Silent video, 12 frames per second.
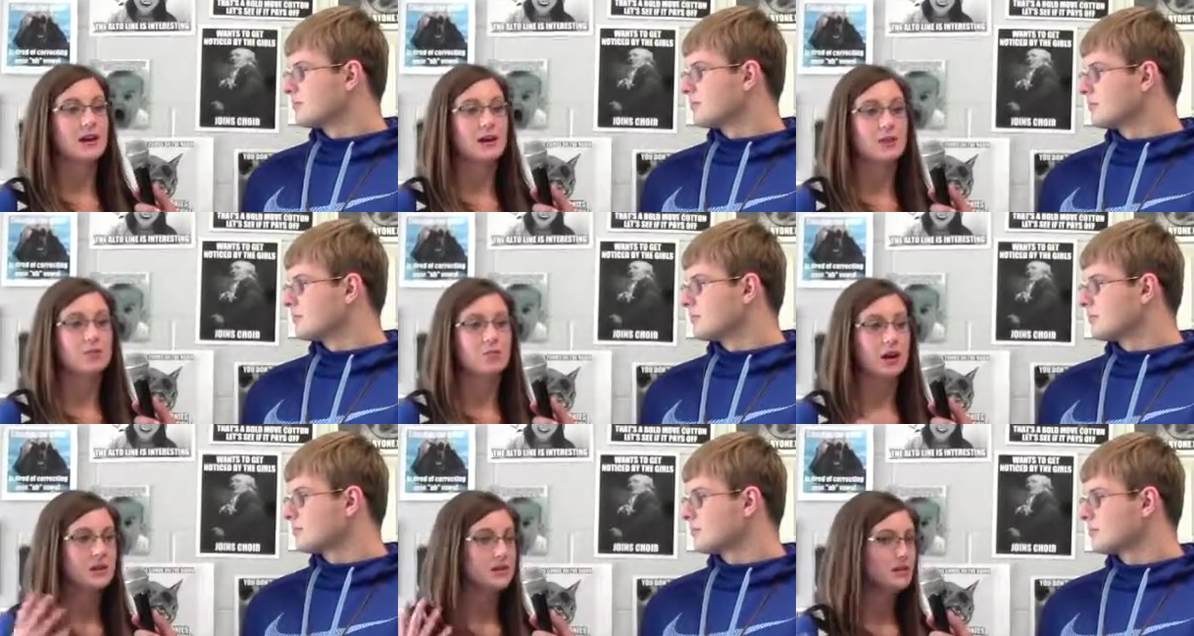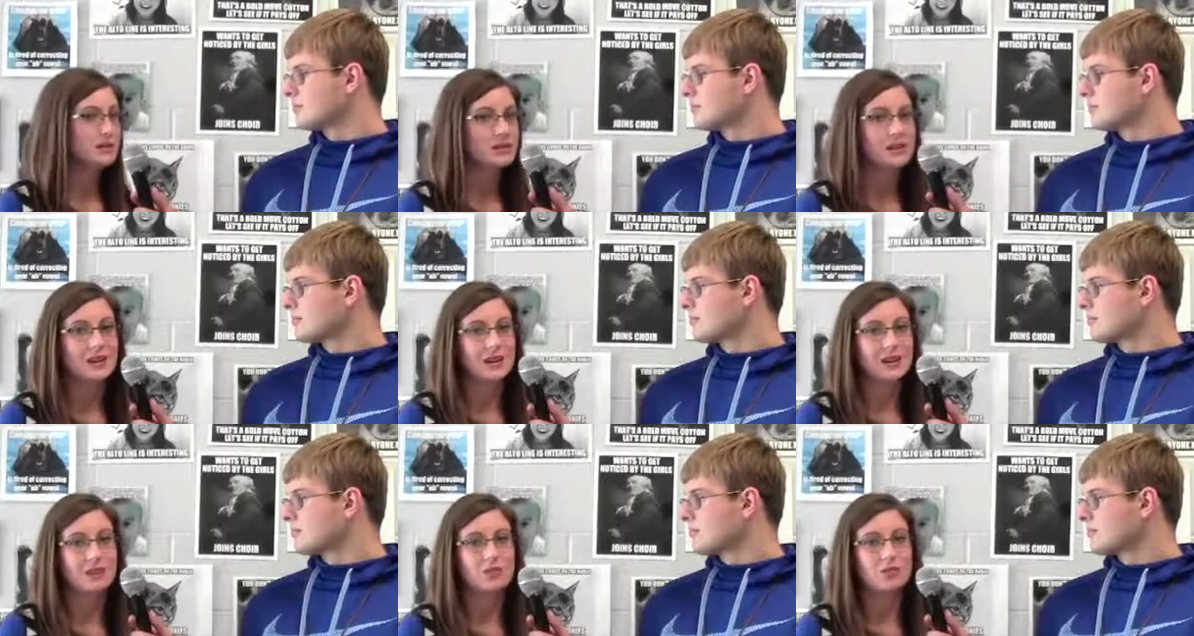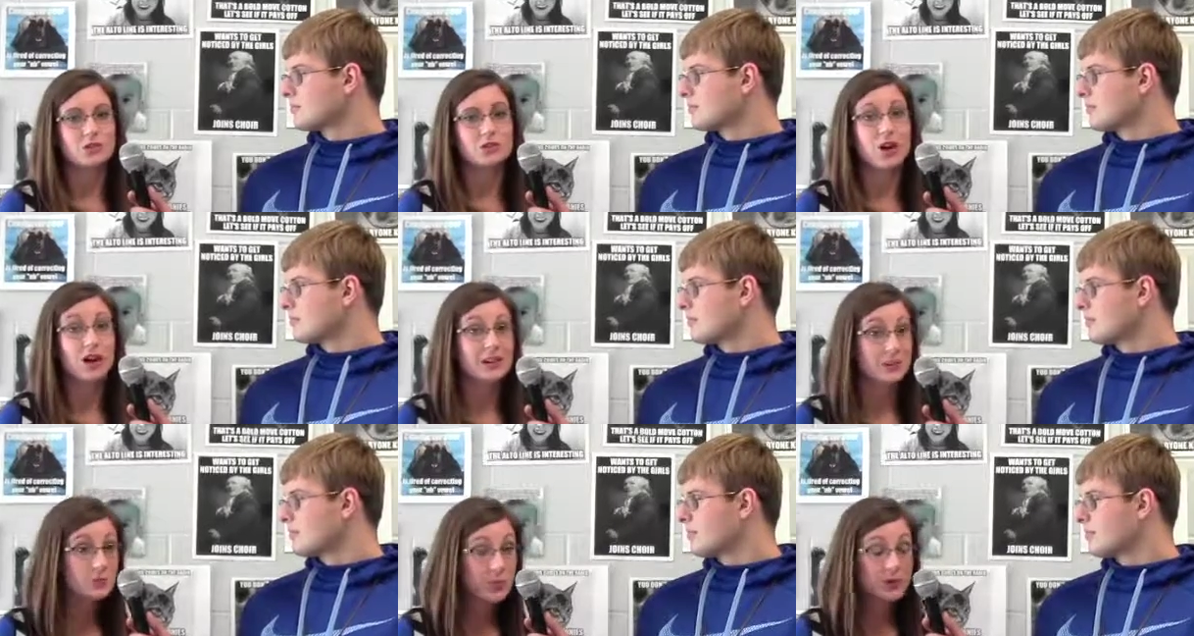Speaker 1: Um, lots of singing and of course
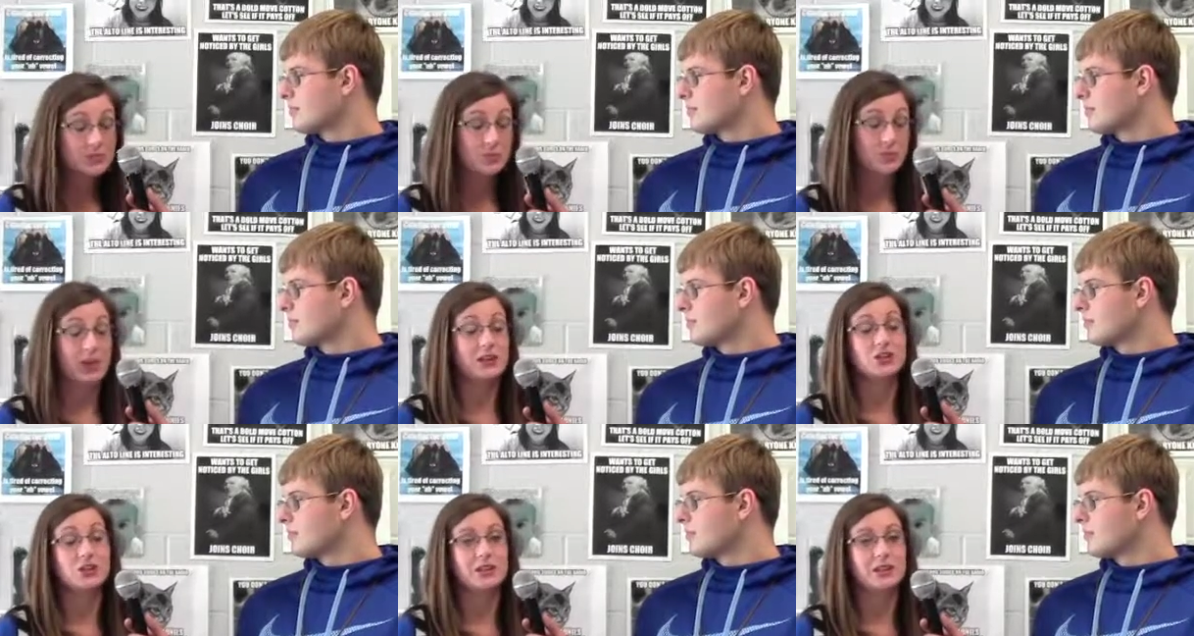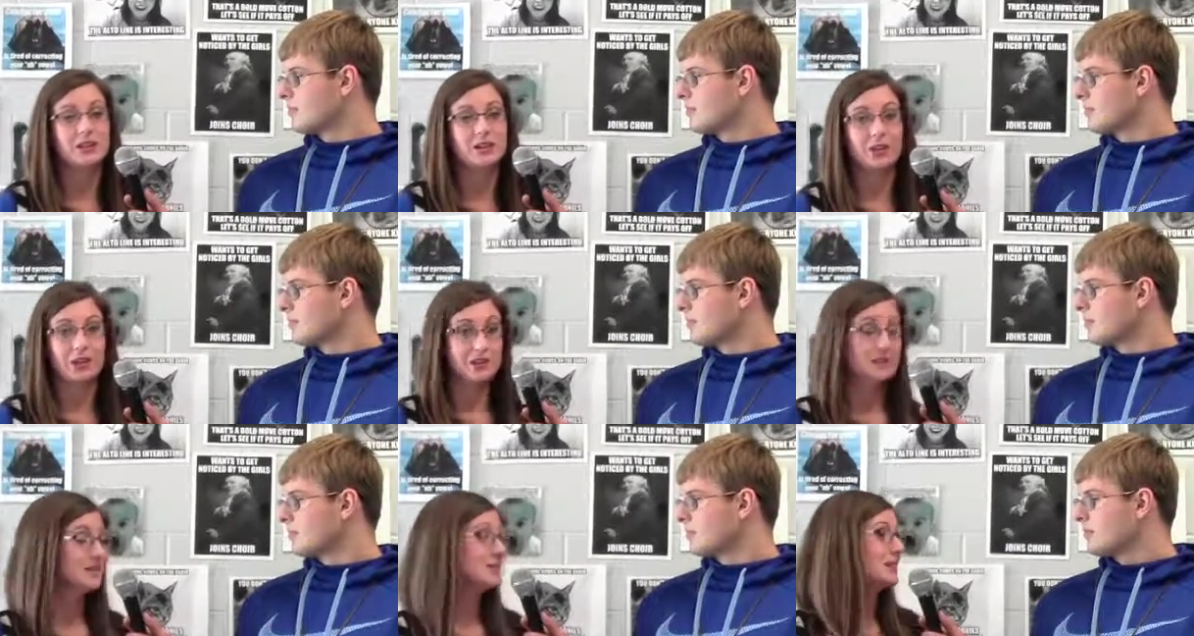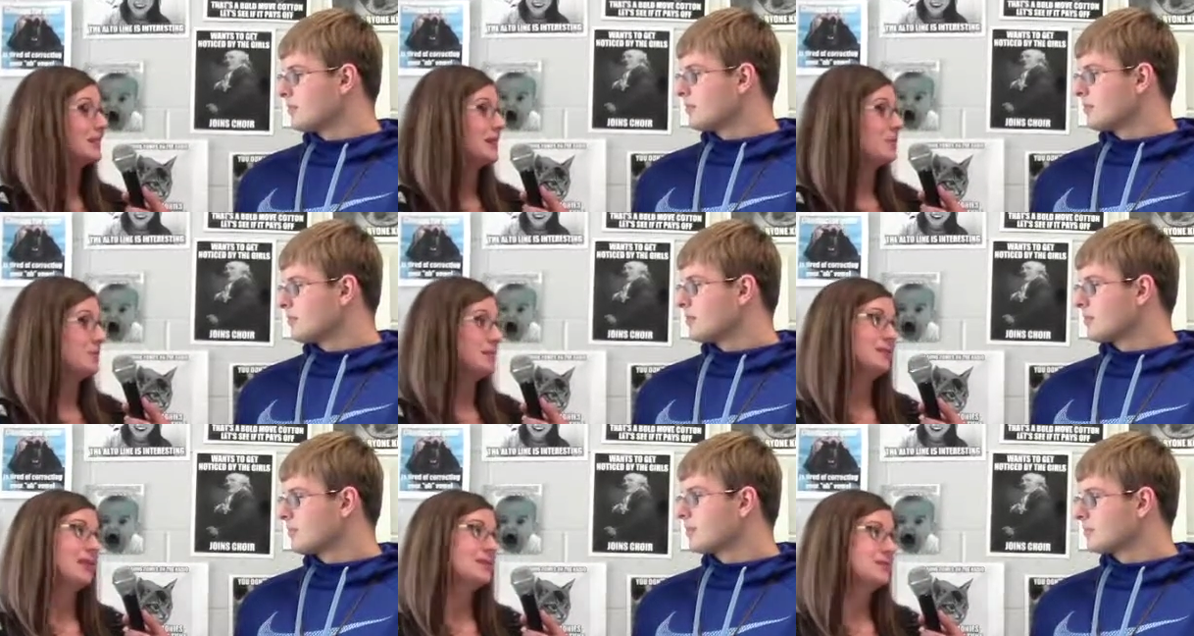audience participation the audience gets to get up
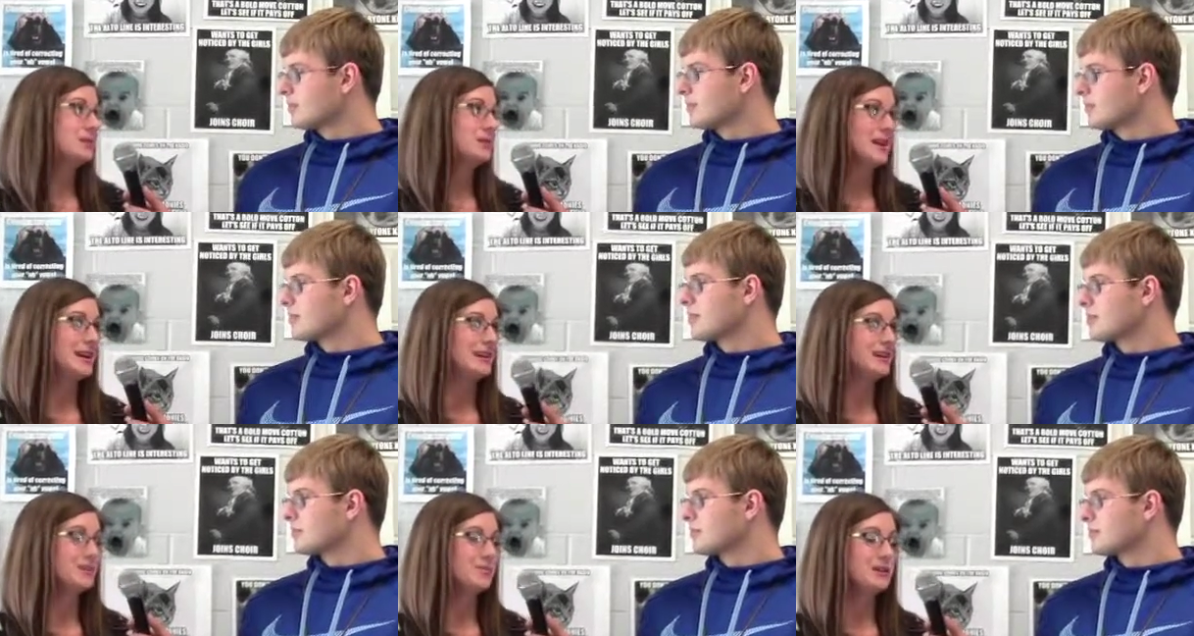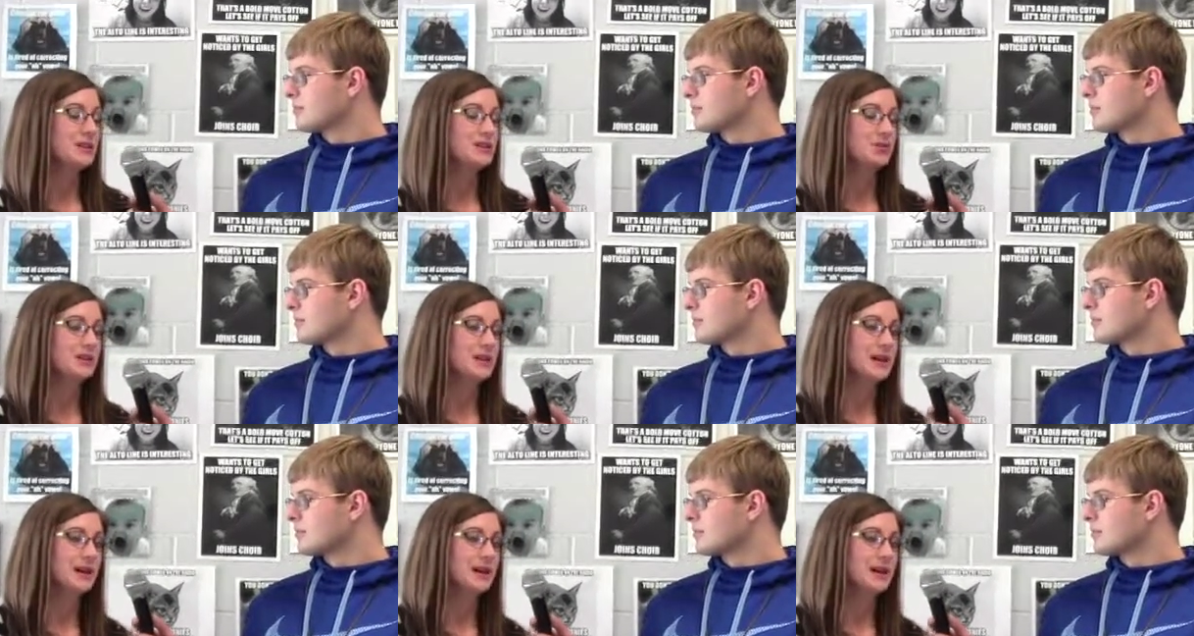and, and, do a dance and we teach them a